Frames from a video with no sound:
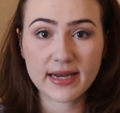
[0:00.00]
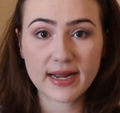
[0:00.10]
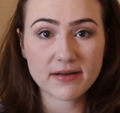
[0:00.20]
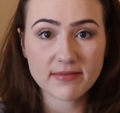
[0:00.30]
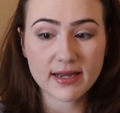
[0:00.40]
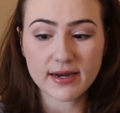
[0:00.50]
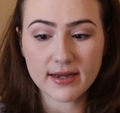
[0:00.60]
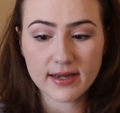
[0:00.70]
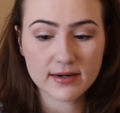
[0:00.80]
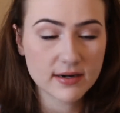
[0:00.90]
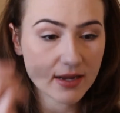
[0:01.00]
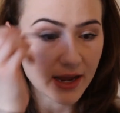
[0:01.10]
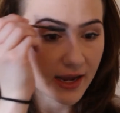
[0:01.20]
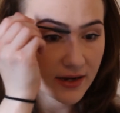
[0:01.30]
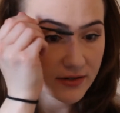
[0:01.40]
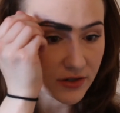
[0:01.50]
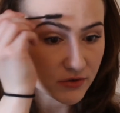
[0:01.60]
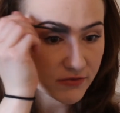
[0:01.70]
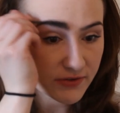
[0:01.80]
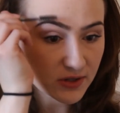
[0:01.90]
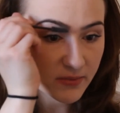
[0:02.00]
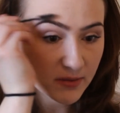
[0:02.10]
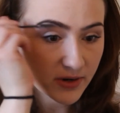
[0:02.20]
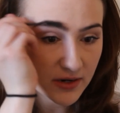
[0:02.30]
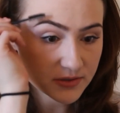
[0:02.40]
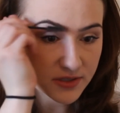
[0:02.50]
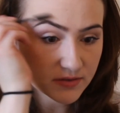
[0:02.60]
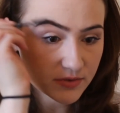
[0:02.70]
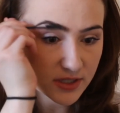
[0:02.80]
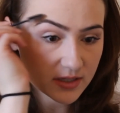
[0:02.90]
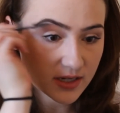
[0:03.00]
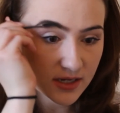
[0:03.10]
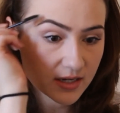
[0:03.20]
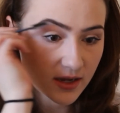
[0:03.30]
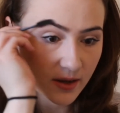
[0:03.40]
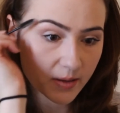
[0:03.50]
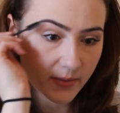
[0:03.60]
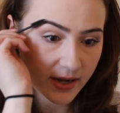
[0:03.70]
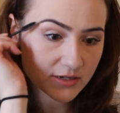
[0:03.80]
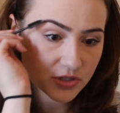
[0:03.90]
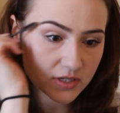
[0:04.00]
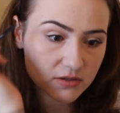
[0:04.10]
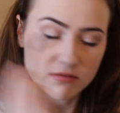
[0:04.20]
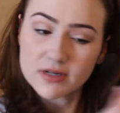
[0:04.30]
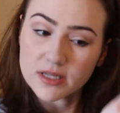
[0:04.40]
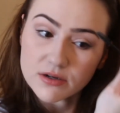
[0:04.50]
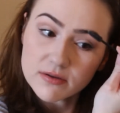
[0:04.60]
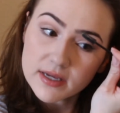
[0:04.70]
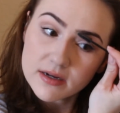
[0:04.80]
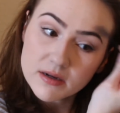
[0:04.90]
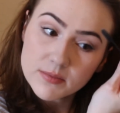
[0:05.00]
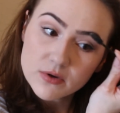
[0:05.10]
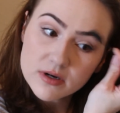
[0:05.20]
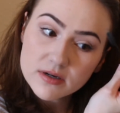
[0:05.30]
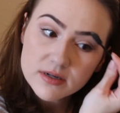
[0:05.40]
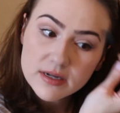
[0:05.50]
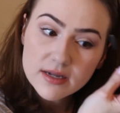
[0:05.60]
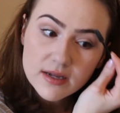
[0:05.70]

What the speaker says: that I have that on, I don't fill my brows in really. I actually don't really do that anymore.